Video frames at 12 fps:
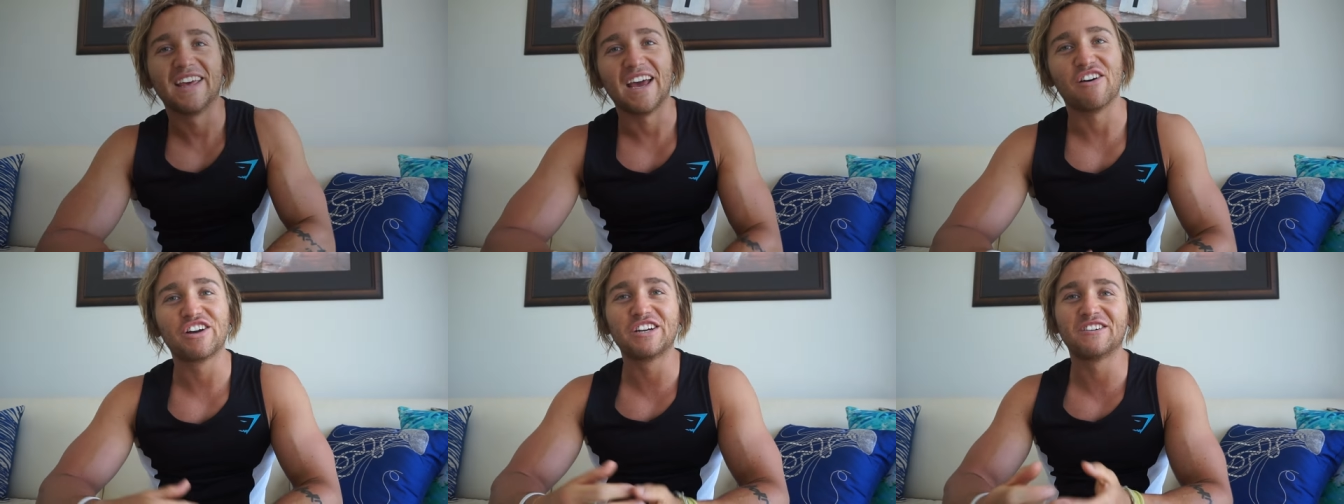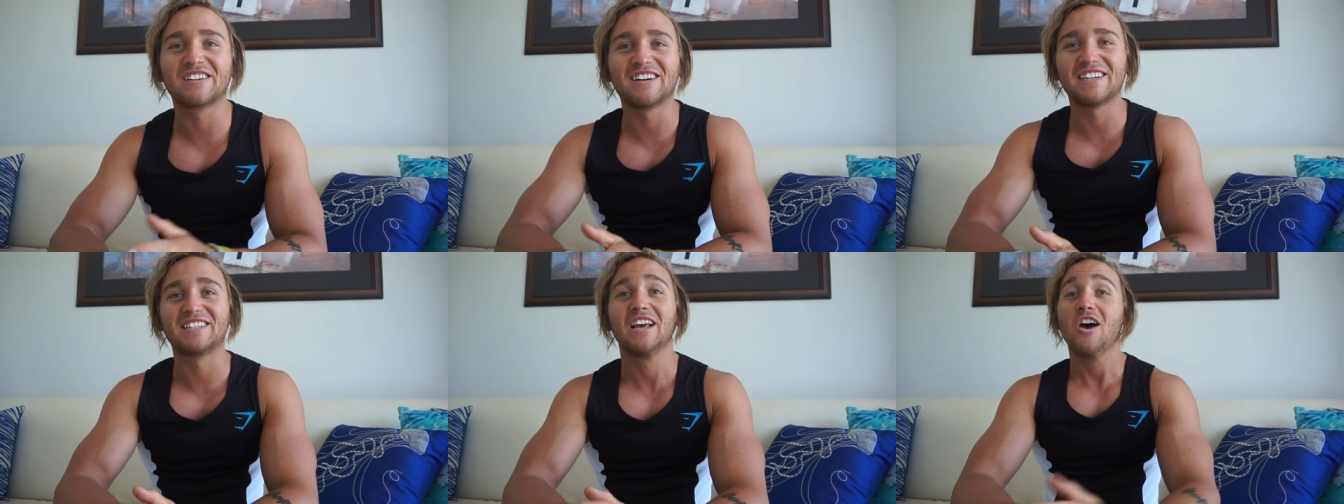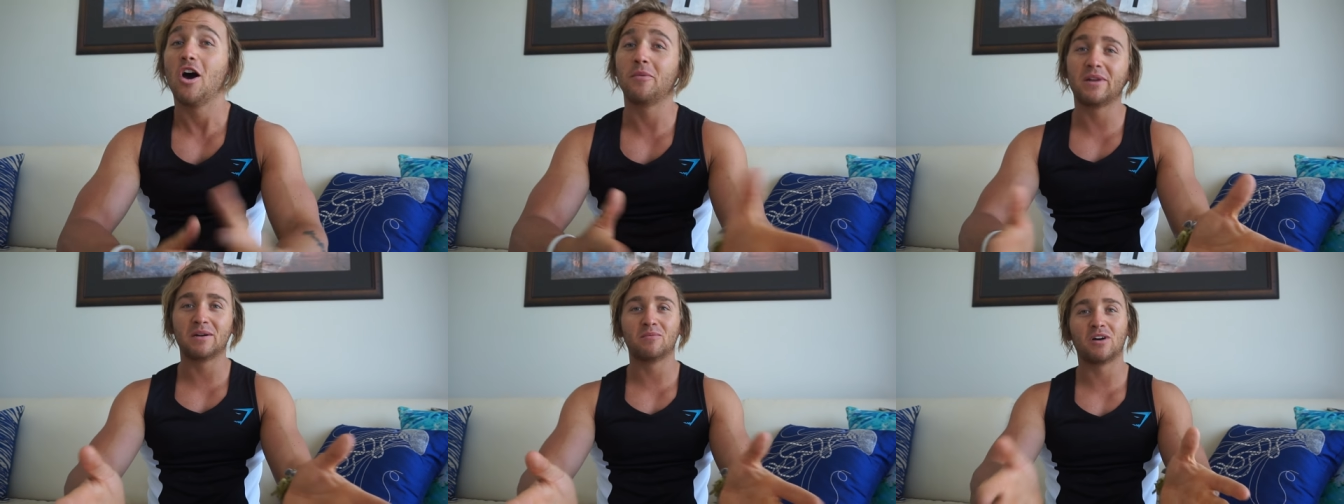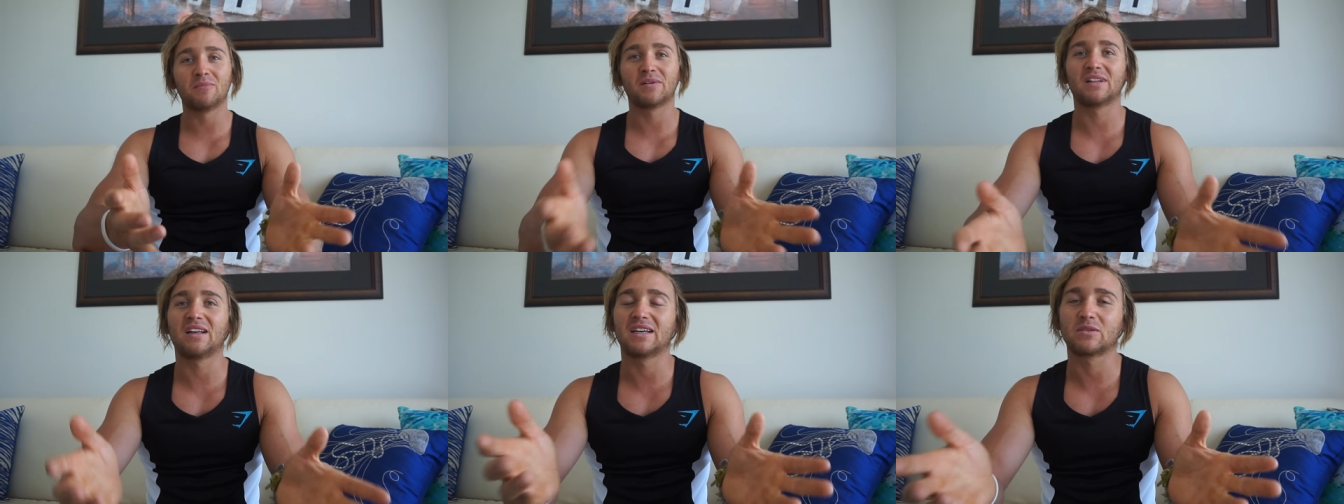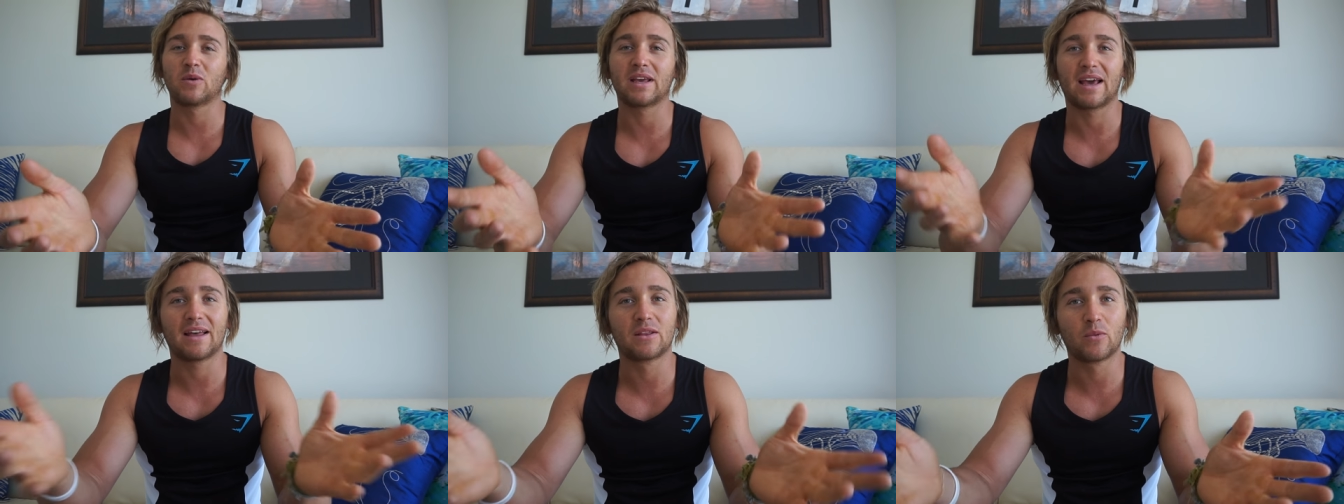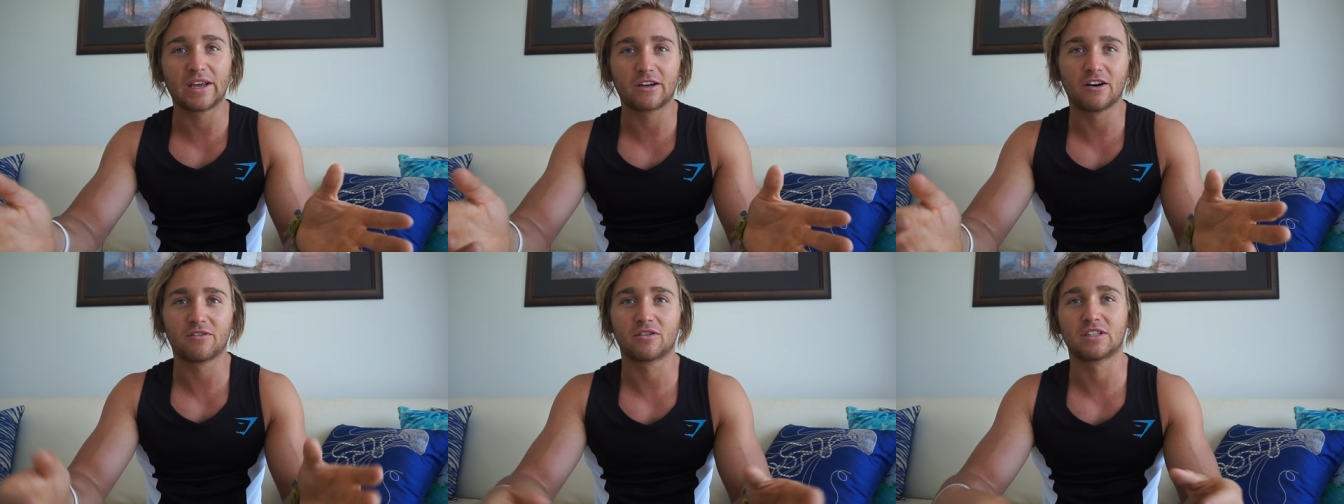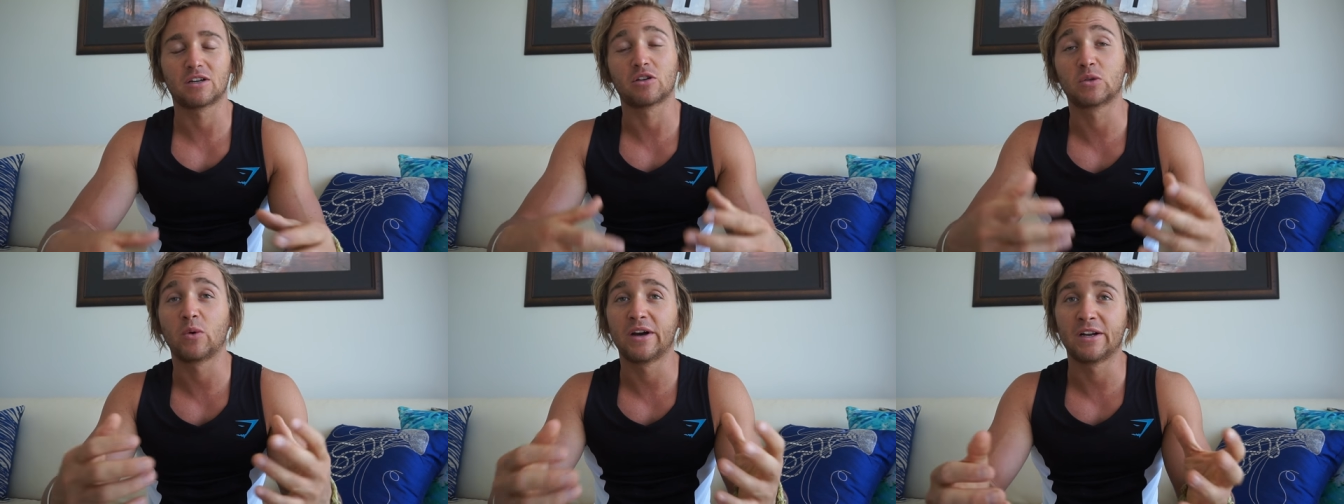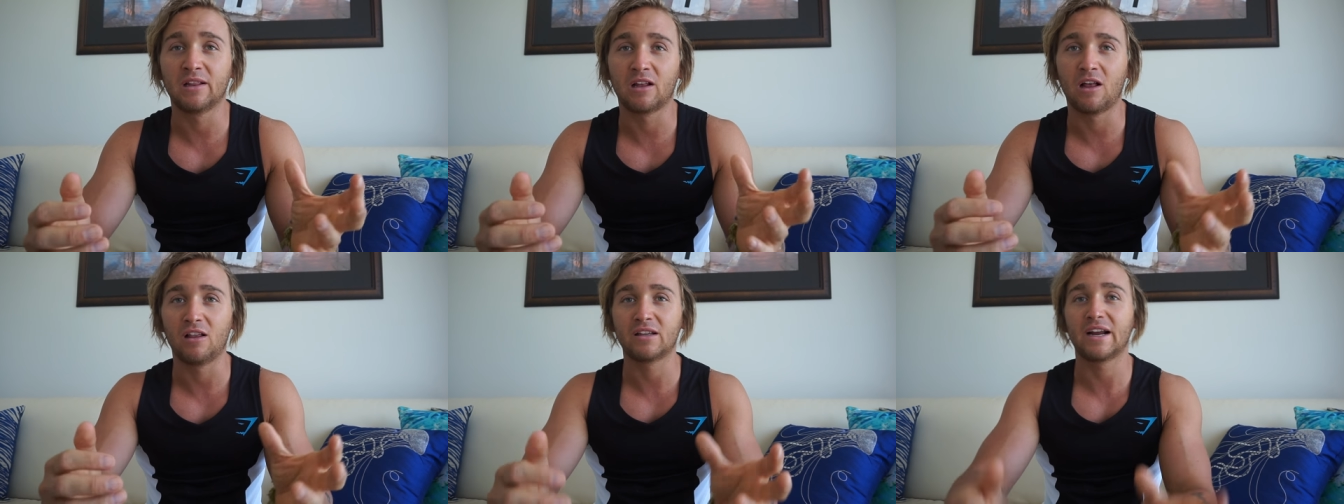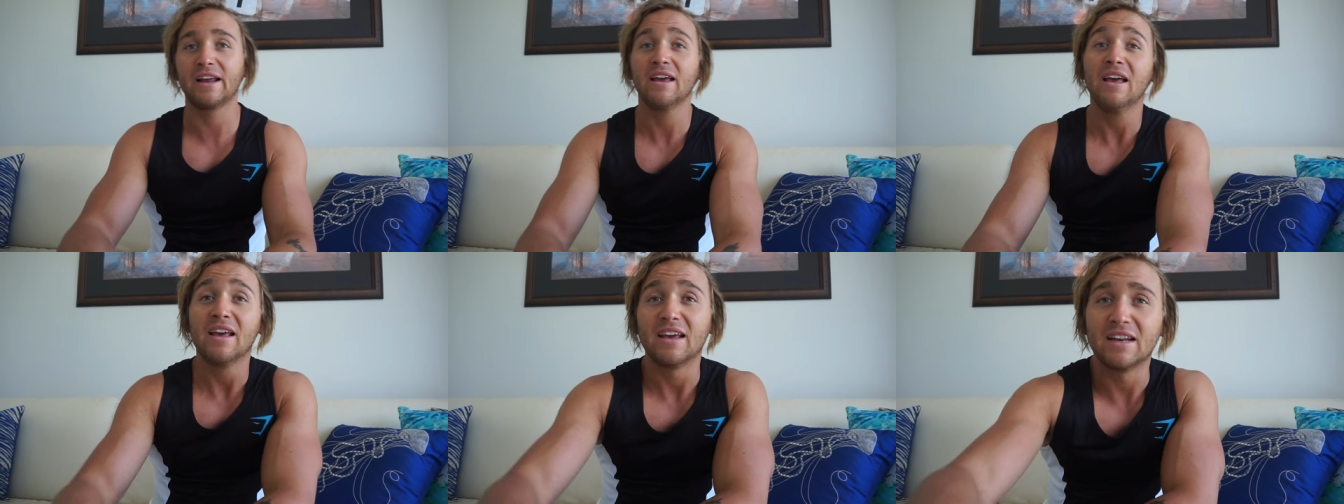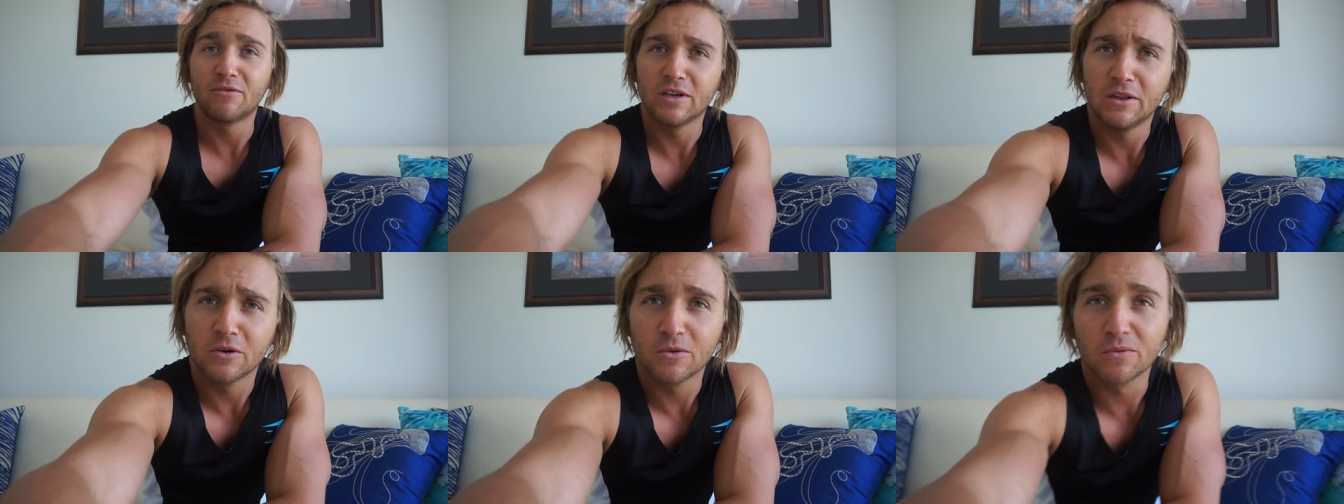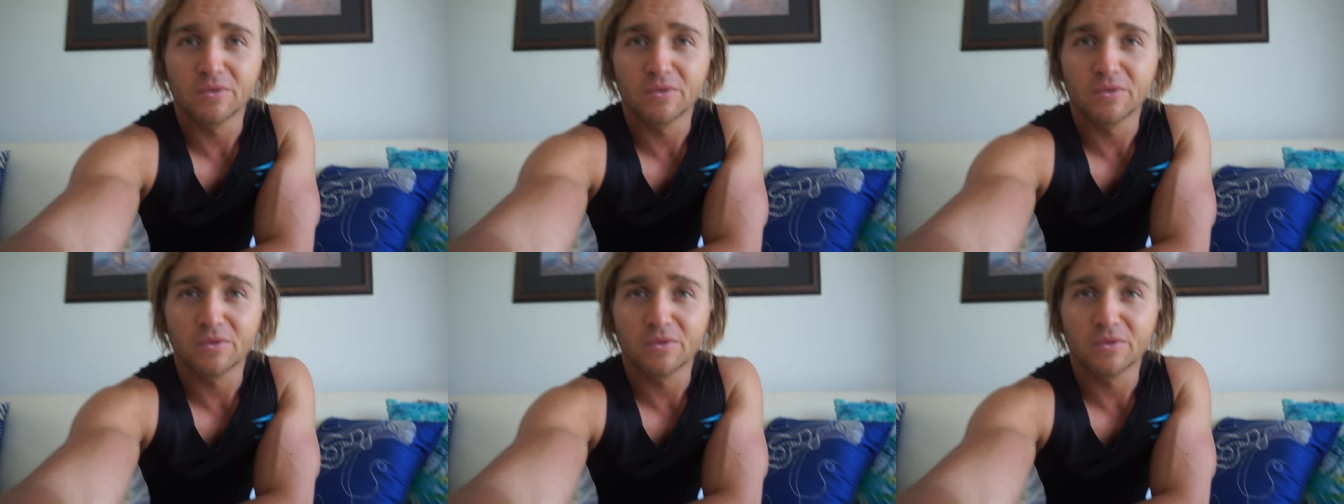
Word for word: How are you doing guys? Hope you didn't mind, but last week I had the week off because I was away on a little holiday. And if we look